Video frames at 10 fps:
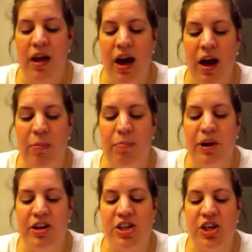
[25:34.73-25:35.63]

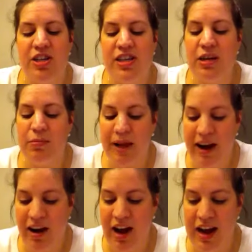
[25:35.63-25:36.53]
Bar charts
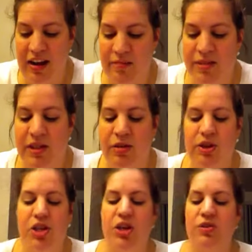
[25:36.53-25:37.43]
compare items. So it
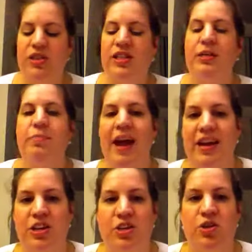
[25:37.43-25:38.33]
shows the
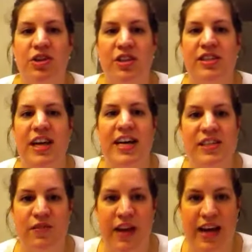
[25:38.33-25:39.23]
magnitude or the
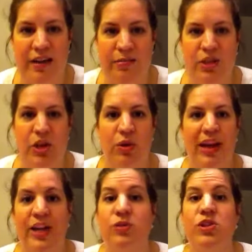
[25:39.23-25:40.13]
size of items. So
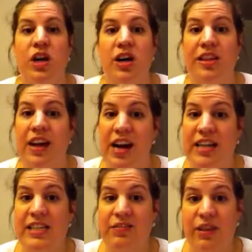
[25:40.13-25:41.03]
like you saw in the
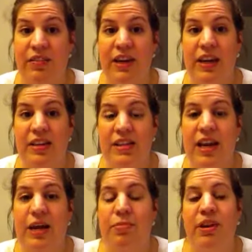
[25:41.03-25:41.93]
cost of living
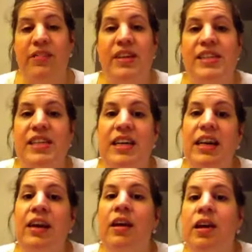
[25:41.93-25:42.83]
slide
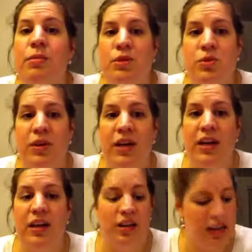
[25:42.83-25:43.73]
previously
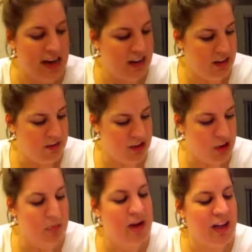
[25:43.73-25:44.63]
between
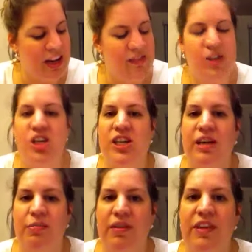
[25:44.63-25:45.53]
McLean, Virginia
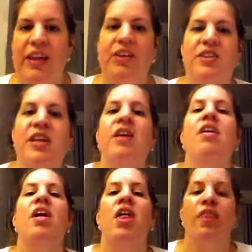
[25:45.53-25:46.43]
and Beverly Hills,
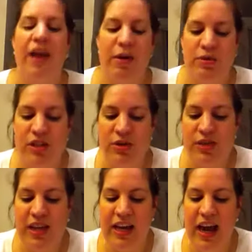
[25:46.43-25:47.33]
that was
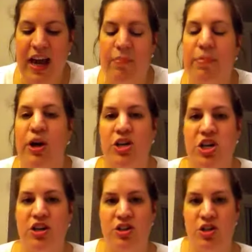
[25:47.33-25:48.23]
using a bar
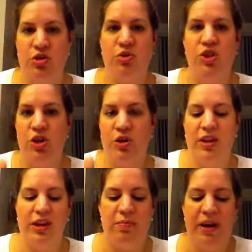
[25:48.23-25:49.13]
chart to show you
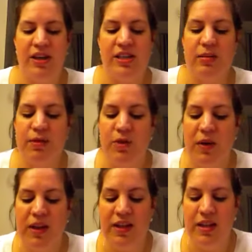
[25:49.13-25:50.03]
the comparison
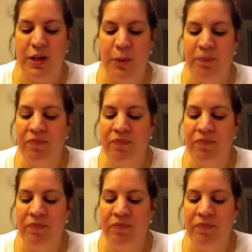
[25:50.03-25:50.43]
between the two.